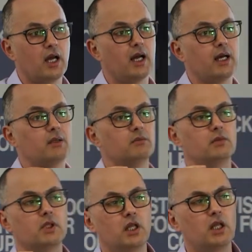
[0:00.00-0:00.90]

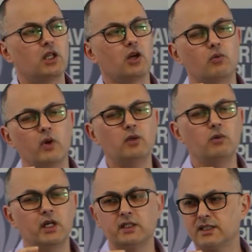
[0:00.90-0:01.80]
When
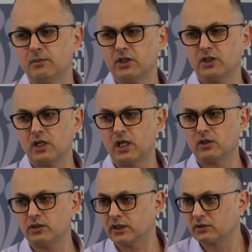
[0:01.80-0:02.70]
we are establishing eye
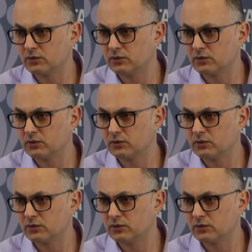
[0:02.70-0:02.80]
contact,